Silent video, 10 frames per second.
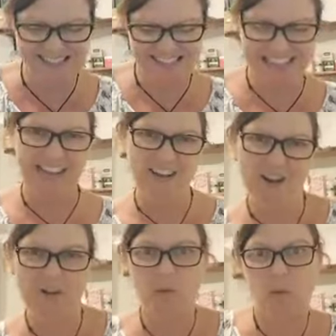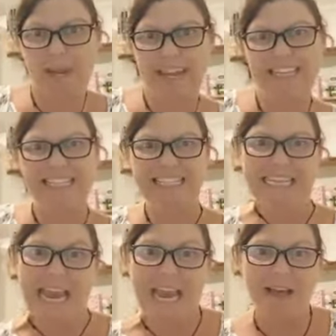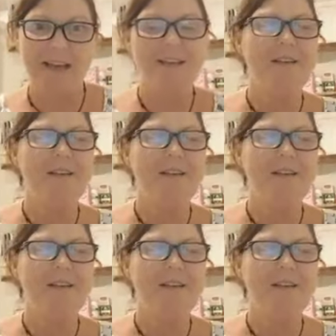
that kind of weird year